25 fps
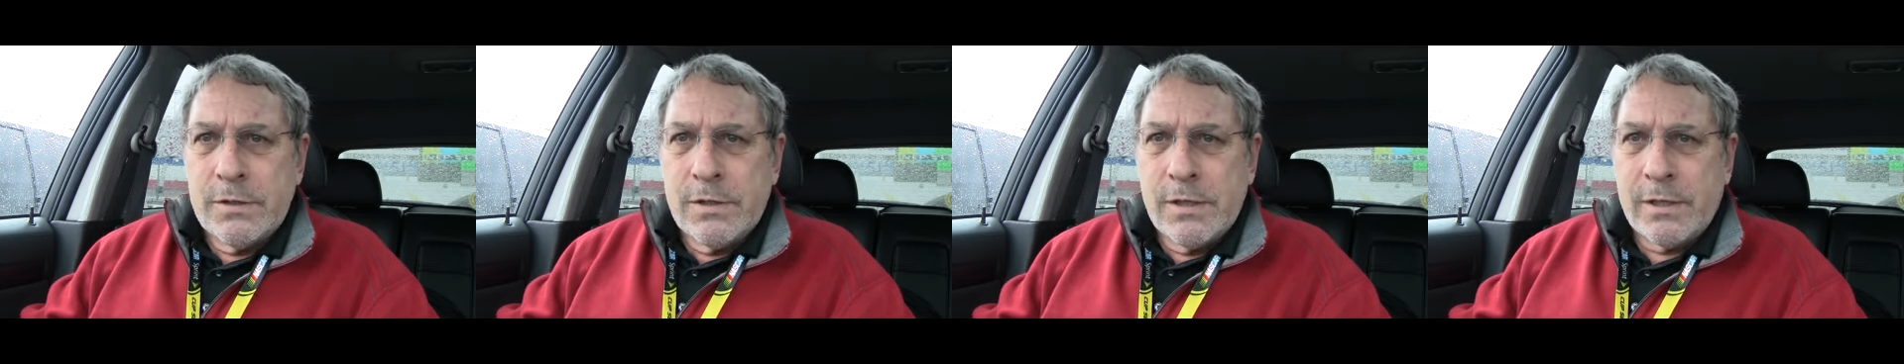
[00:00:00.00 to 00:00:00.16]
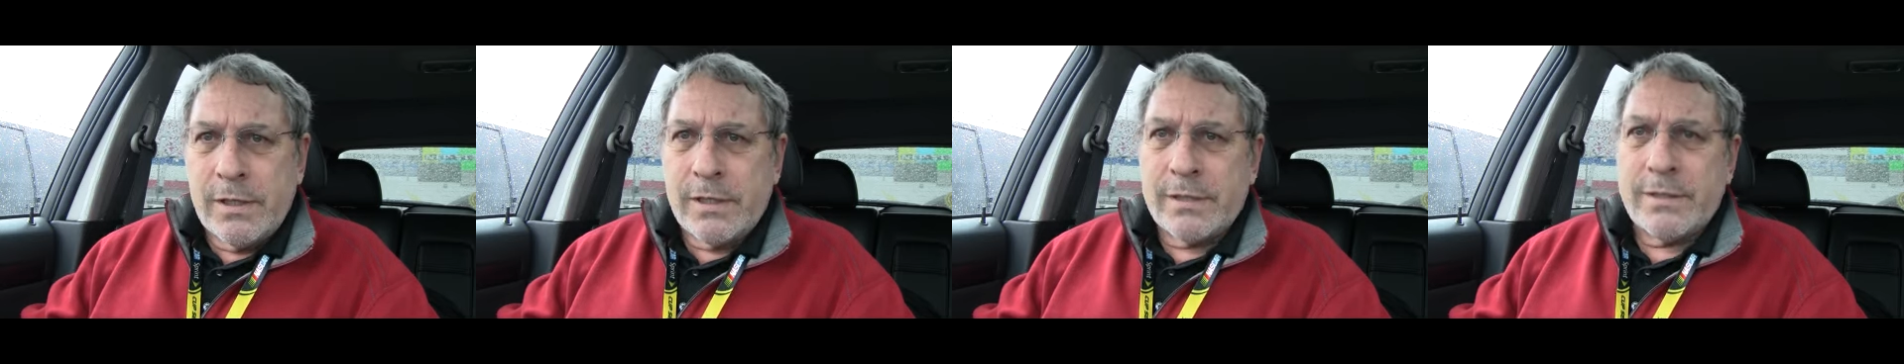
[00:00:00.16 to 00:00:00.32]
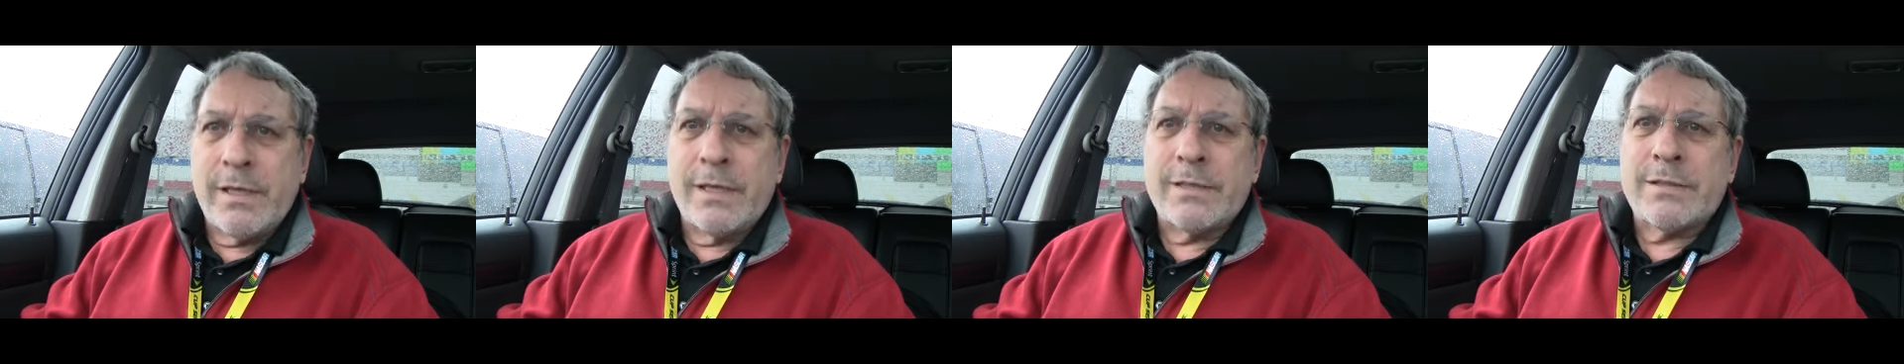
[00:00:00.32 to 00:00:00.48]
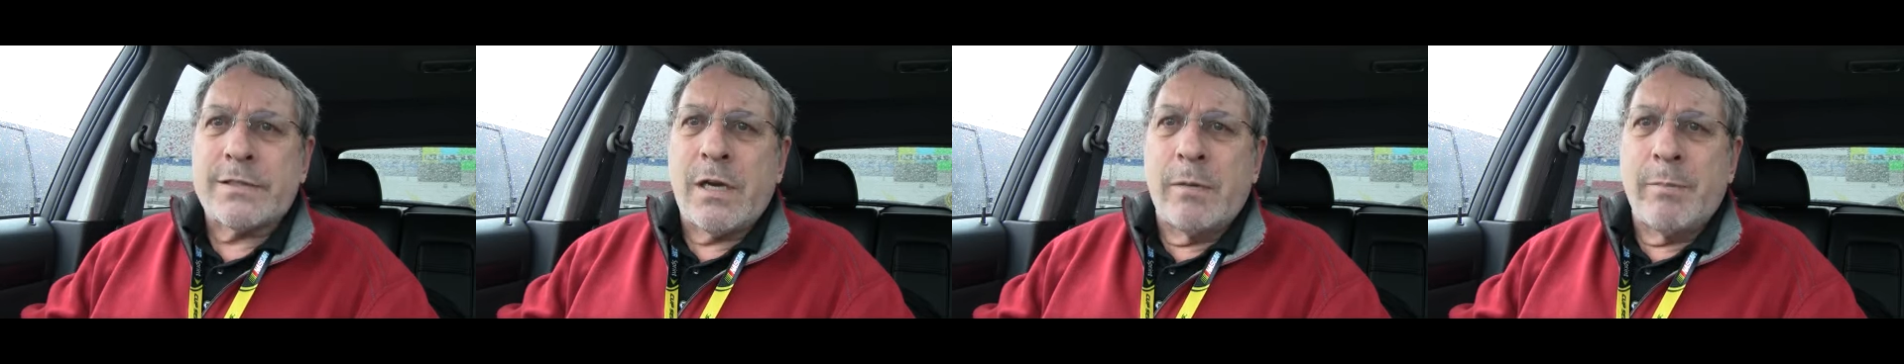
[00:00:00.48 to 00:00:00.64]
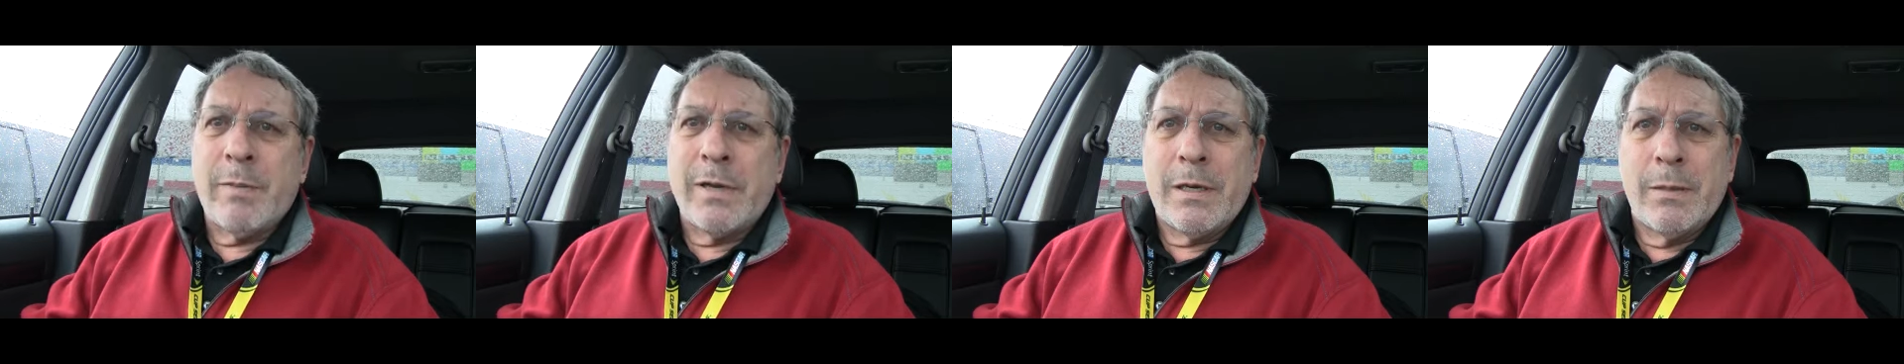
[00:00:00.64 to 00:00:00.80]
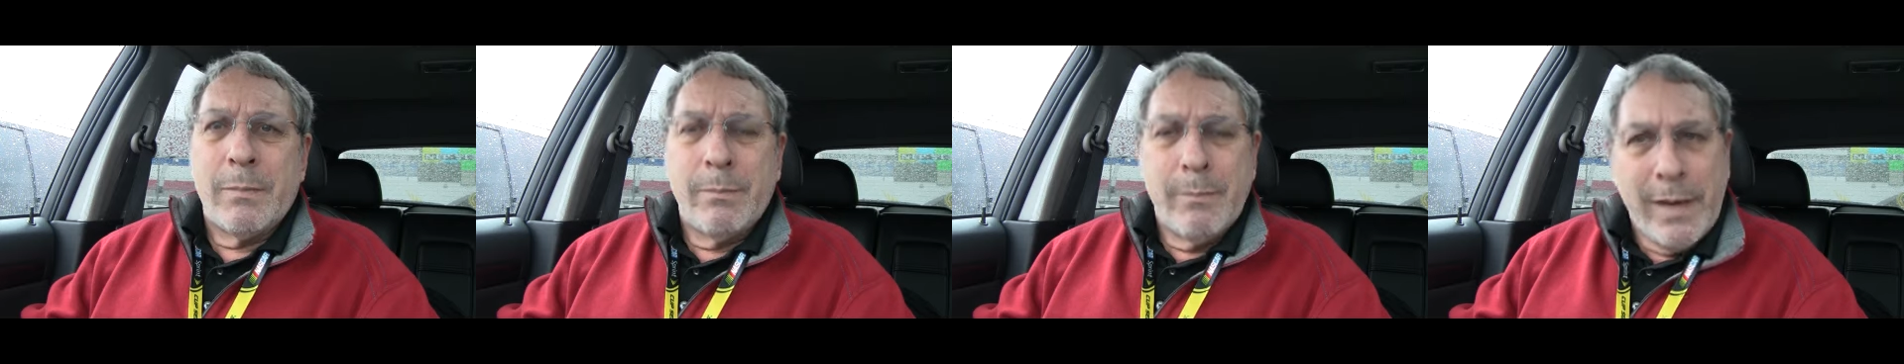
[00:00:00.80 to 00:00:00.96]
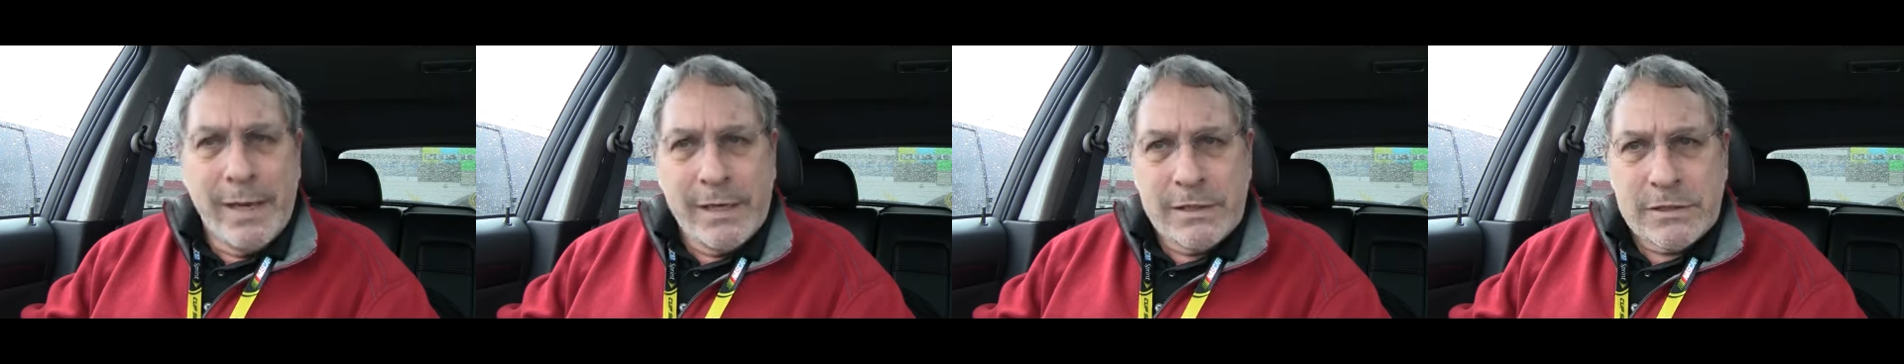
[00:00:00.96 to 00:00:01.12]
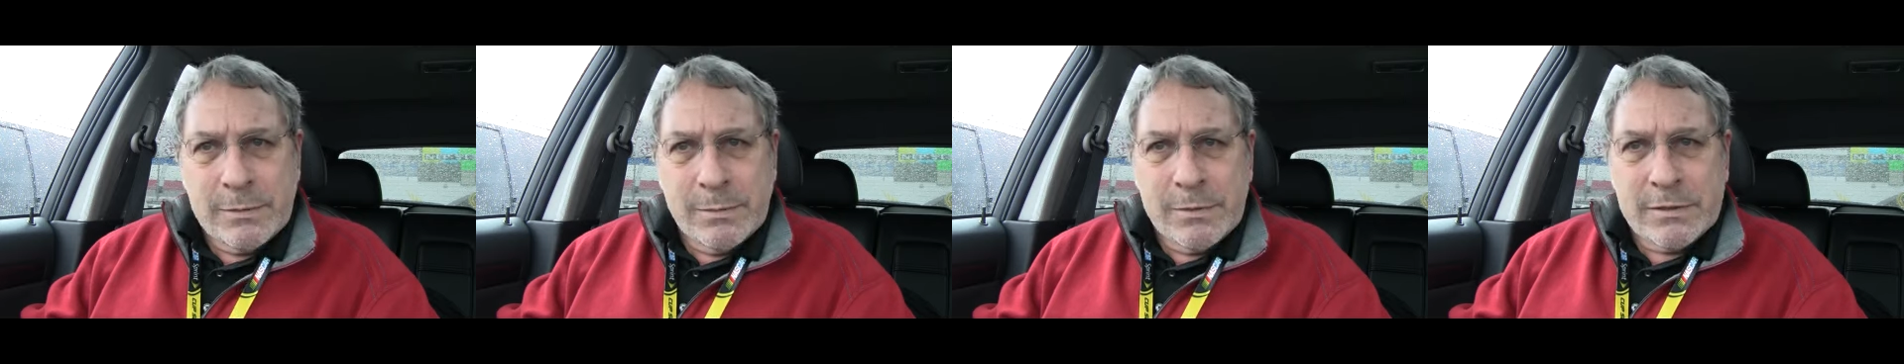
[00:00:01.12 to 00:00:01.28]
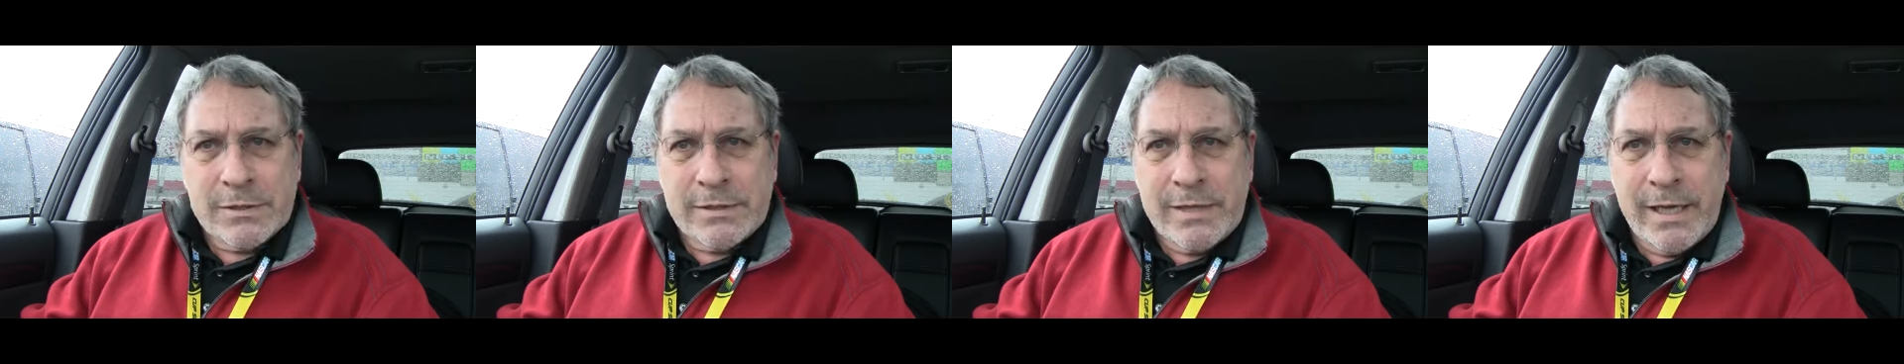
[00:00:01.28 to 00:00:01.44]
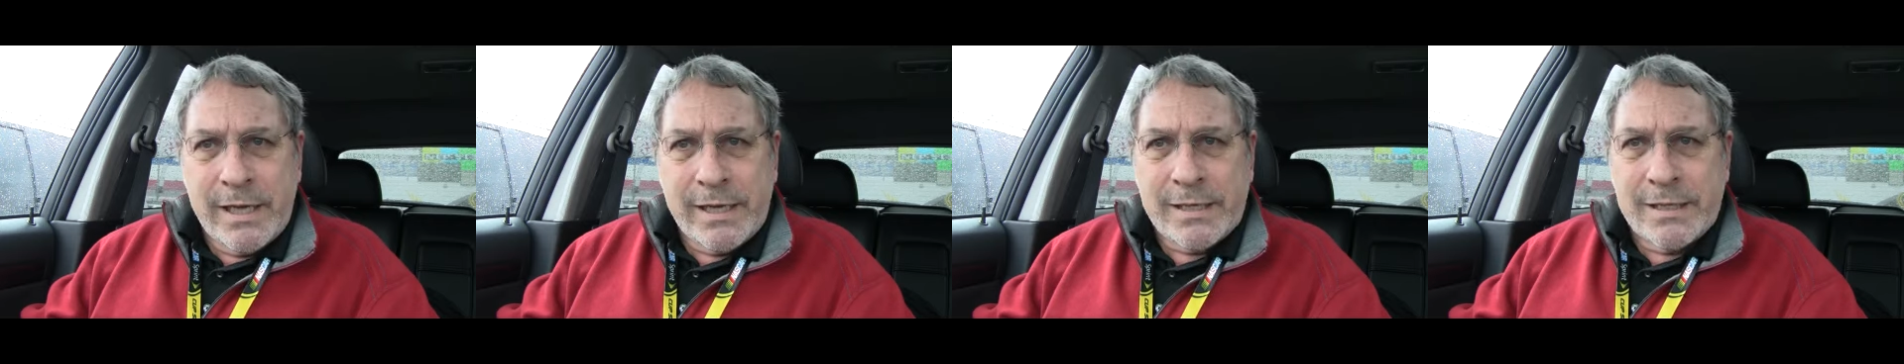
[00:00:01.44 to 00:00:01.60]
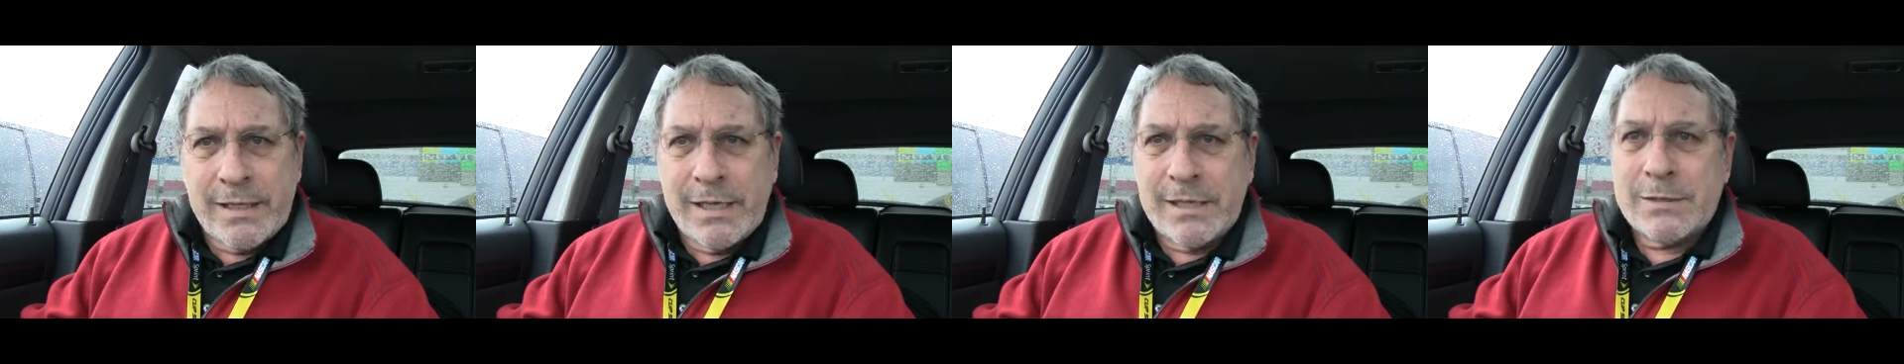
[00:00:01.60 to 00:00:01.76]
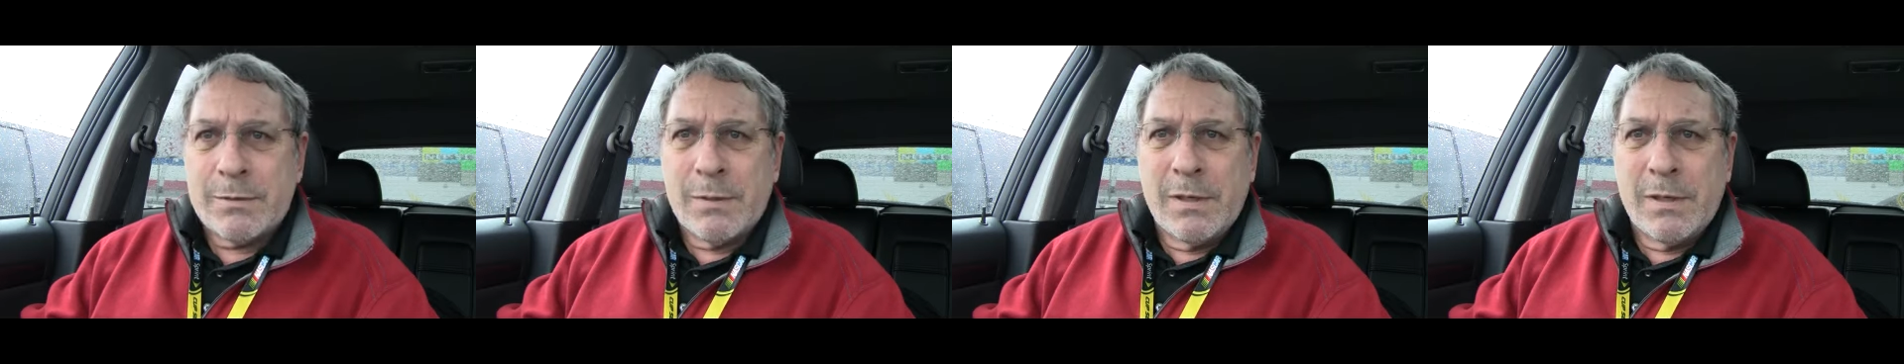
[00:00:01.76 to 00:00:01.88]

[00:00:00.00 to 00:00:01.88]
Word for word: I think NASCAR made a major mistake in that